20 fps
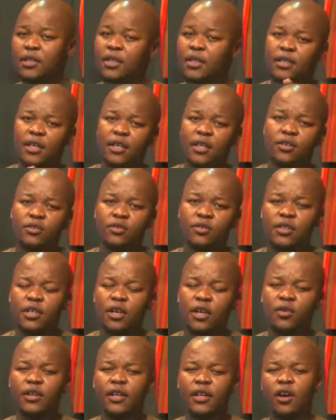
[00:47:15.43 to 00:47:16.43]
they tend to stay
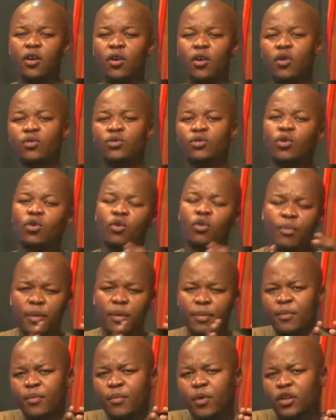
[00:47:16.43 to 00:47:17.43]
on their own, or maybe
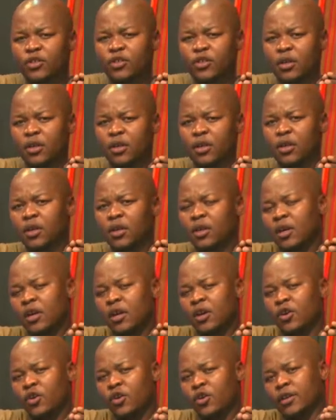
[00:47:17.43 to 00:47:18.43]
in bachelor
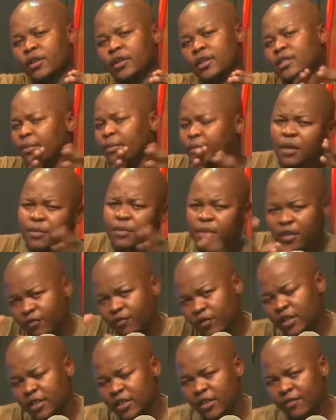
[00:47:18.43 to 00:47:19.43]
herd, and sometimes they
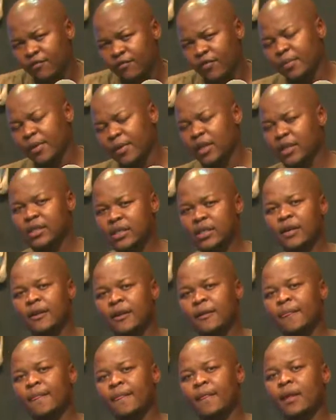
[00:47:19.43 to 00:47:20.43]
visit the females,
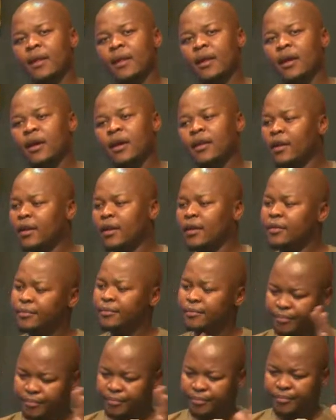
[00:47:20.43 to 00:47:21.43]
and then
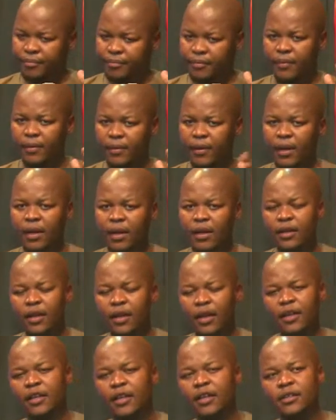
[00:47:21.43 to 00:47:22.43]
they
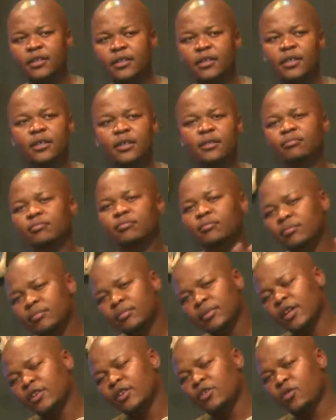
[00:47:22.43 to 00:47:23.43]
eat
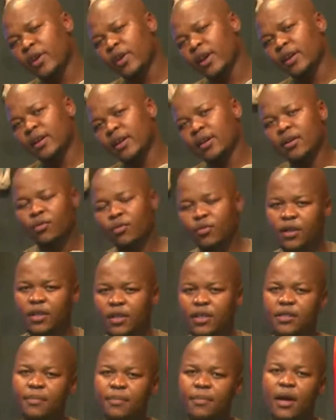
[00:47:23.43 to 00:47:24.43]
and drink with
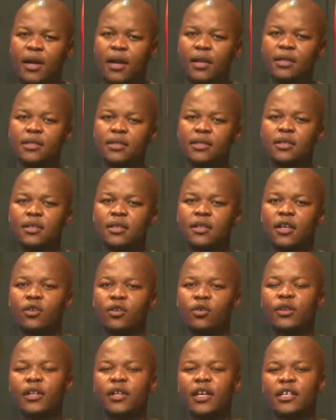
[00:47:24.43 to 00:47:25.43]
these impalas. They
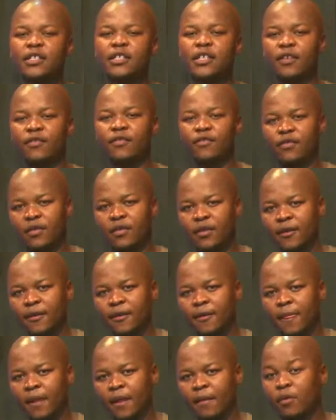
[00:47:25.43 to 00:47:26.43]
know they are safe,
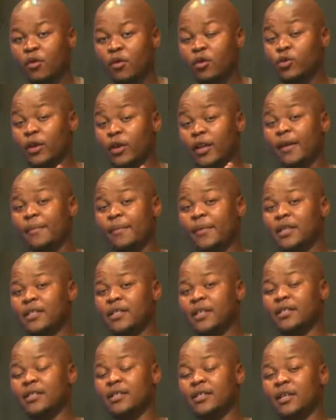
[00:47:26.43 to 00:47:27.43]
because what happens
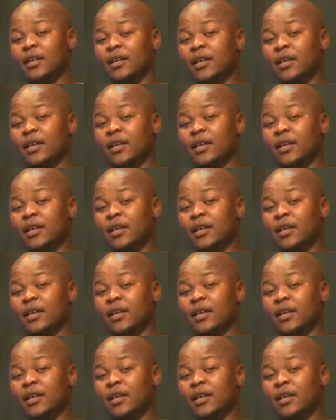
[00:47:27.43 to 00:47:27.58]
is,